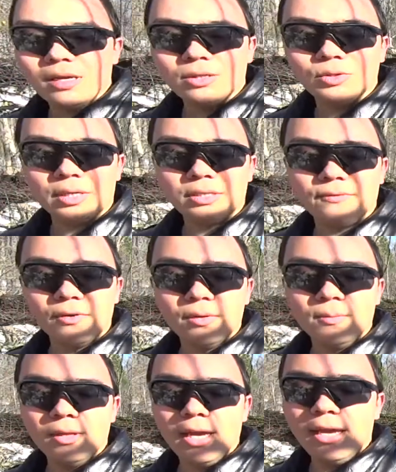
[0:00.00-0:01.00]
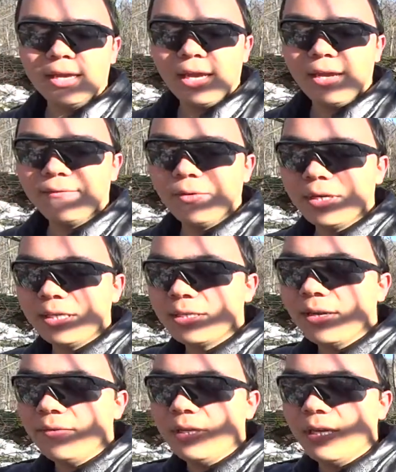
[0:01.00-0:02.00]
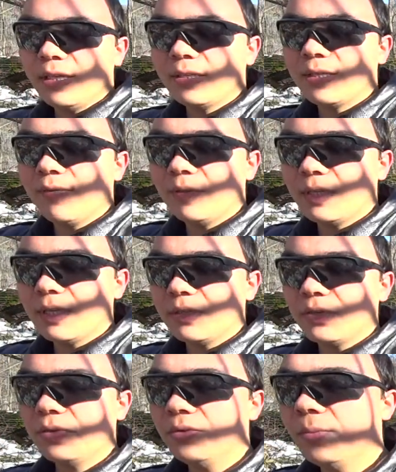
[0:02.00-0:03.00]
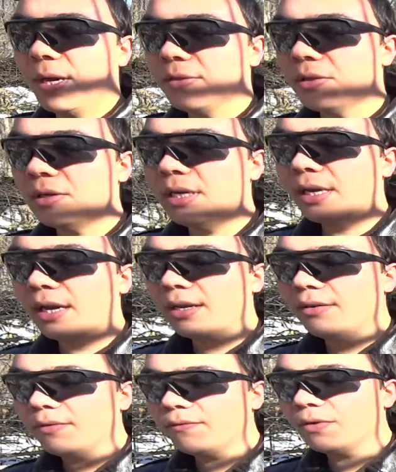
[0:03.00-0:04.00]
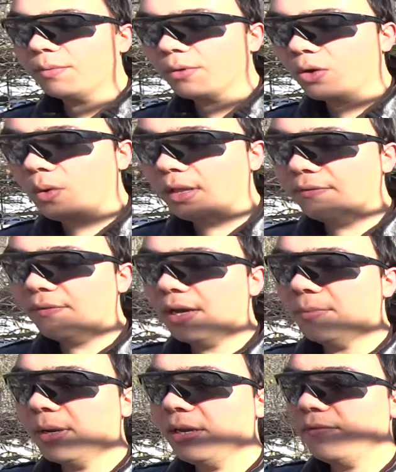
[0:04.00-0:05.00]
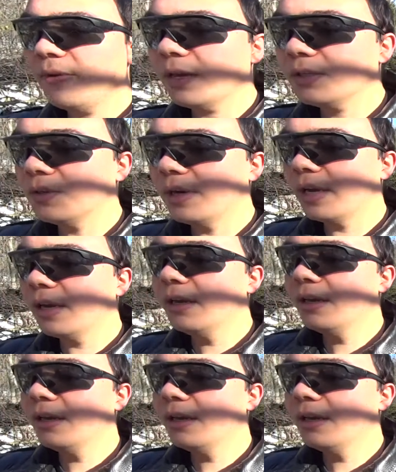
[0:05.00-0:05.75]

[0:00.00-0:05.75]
Transferable AK-47 in 7.62 by 39 from qualified manufacturing.